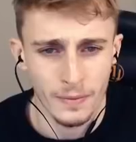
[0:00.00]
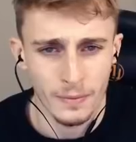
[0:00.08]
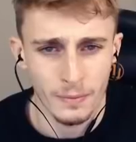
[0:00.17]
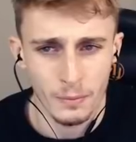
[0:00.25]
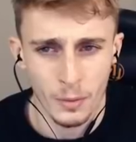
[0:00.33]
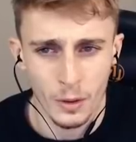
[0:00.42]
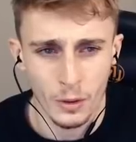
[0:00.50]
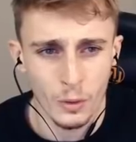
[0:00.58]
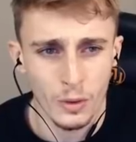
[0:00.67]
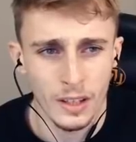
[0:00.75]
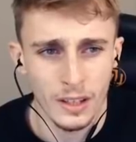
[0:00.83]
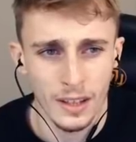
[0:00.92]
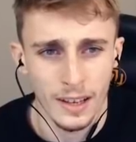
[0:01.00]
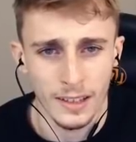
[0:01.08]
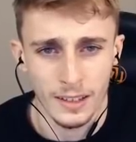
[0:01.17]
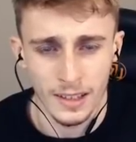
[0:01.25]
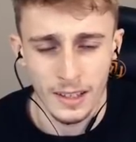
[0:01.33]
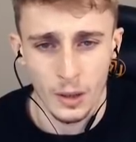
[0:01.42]
Because all these things,
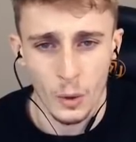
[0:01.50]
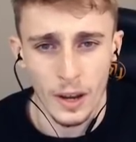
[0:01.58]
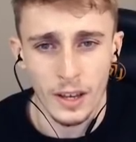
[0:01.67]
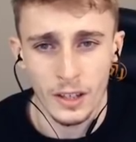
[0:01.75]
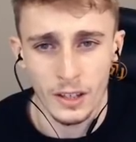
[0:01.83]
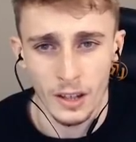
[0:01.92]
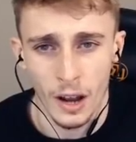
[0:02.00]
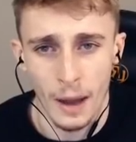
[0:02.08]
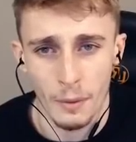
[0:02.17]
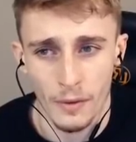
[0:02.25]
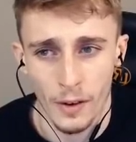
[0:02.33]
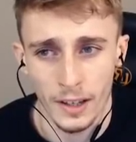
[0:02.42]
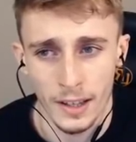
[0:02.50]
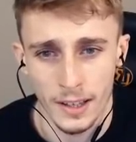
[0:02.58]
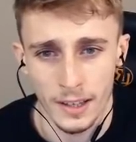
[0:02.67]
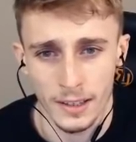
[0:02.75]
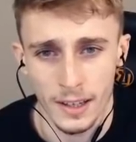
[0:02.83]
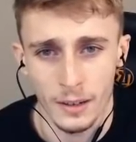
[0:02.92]
these equations are how we find these things
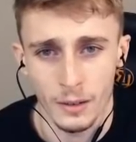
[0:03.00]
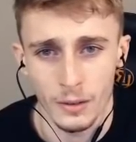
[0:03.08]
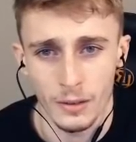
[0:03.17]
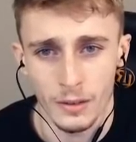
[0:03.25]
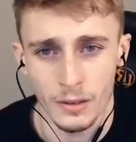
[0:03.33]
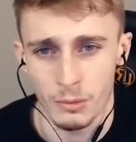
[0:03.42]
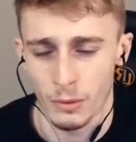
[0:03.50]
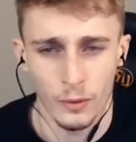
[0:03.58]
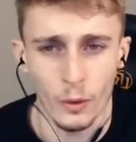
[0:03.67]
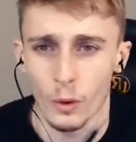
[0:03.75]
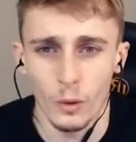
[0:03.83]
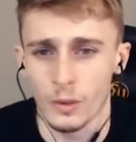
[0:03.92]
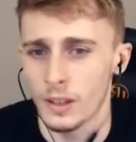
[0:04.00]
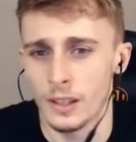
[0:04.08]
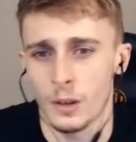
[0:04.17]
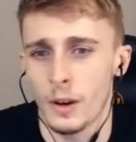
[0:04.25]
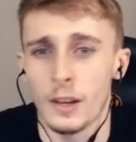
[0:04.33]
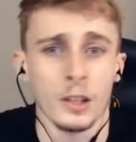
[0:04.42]
out. So before, these
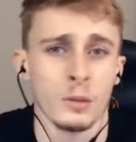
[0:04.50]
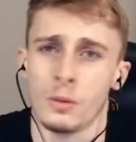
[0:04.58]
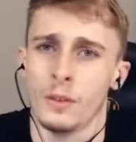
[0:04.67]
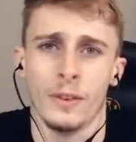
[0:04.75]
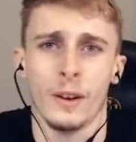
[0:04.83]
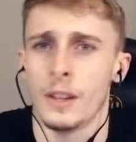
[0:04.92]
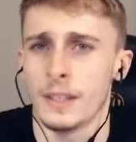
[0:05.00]
equations would have found the same